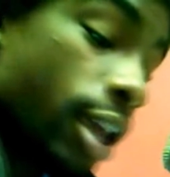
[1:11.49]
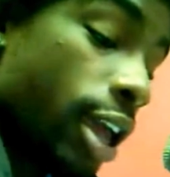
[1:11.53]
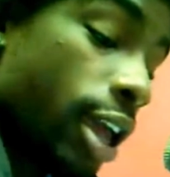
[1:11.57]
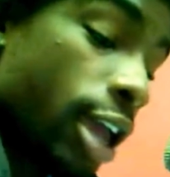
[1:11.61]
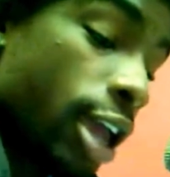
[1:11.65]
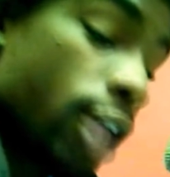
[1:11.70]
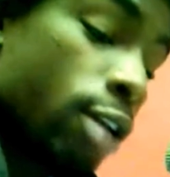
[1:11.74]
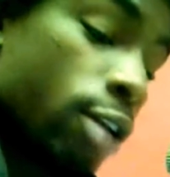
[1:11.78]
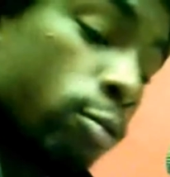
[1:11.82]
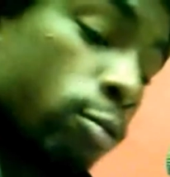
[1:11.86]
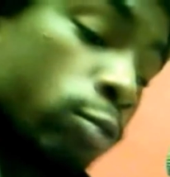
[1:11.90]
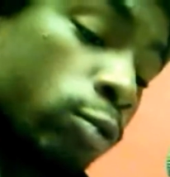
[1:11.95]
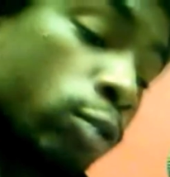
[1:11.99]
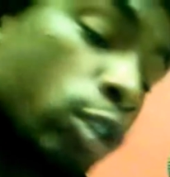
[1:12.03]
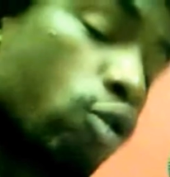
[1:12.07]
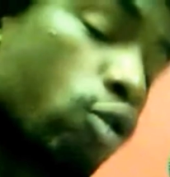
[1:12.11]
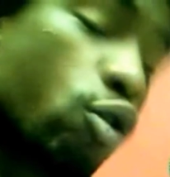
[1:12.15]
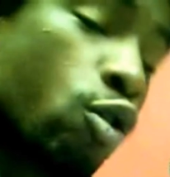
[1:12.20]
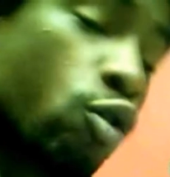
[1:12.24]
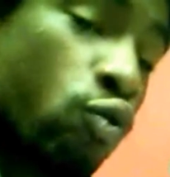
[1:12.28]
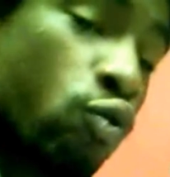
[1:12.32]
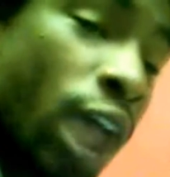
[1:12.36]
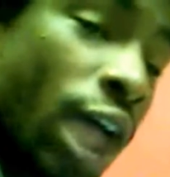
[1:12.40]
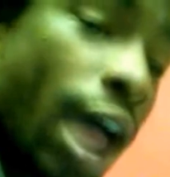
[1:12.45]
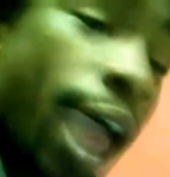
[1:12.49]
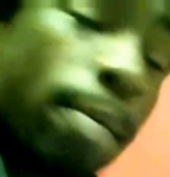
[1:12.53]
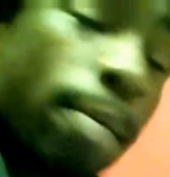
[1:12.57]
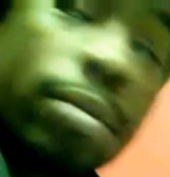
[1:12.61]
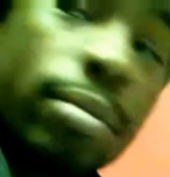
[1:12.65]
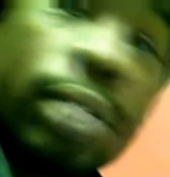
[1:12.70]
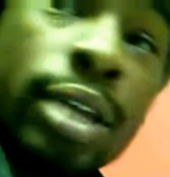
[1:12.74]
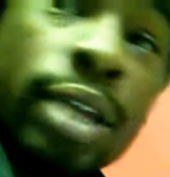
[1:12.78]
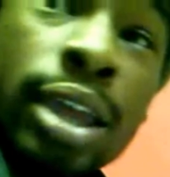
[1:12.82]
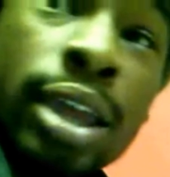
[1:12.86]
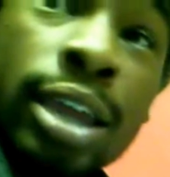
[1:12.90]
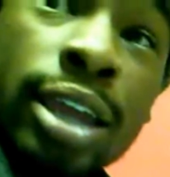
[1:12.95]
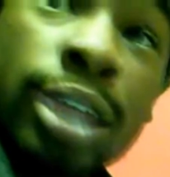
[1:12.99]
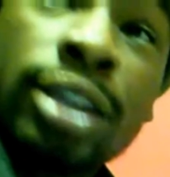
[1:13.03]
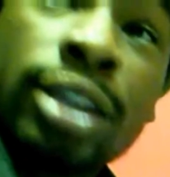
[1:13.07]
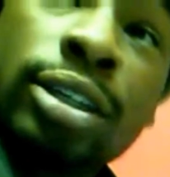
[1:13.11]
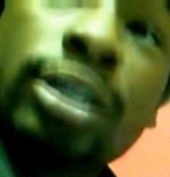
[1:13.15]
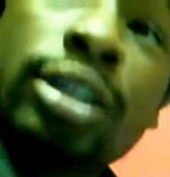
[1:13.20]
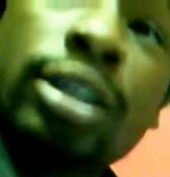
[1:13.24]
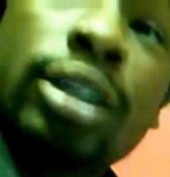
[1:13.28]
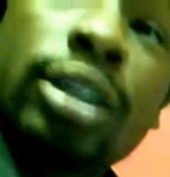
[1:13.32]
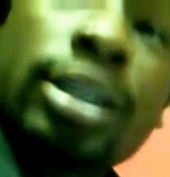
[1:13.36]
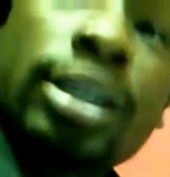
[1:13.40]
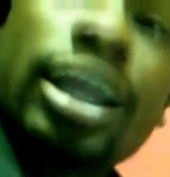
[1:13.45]
and we gonna rap,
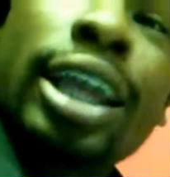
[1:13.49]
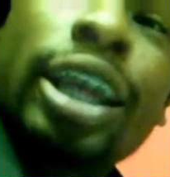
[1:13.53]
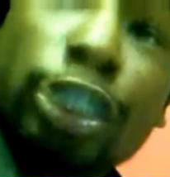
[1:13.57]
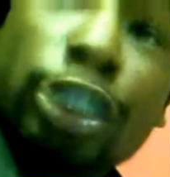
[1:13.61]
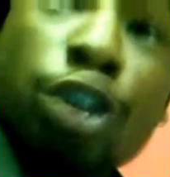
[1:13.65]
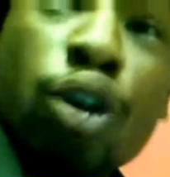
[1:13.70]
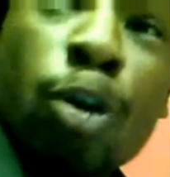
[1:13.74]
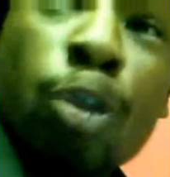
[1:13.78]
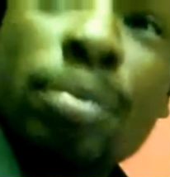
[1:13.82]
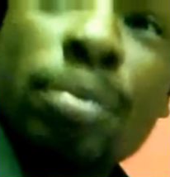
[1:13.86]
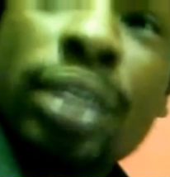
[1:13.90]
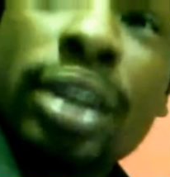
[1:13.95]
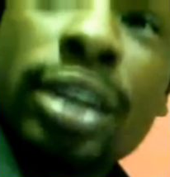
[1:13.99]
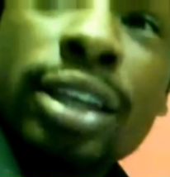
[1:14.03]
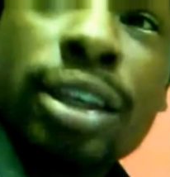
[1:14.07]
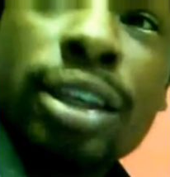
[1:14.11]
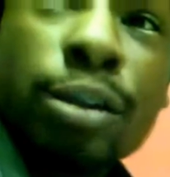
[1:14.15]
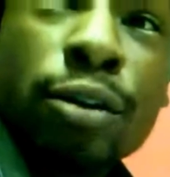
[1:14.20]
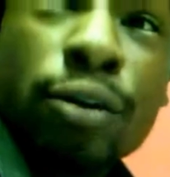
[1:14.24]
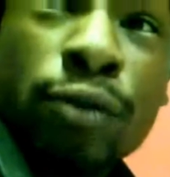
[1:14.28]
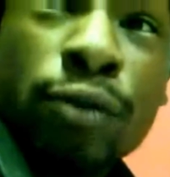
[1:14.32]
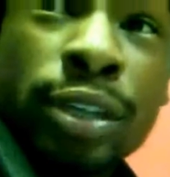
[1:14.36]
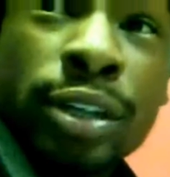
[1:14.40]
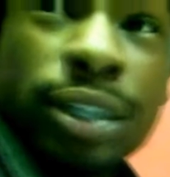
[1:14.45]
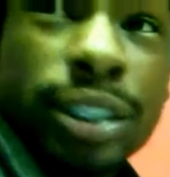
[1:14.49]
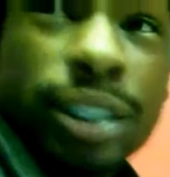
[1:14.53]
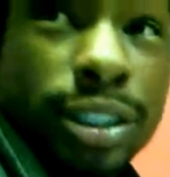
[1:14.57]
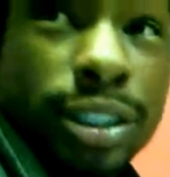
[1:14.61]
and that's gonna be the difference.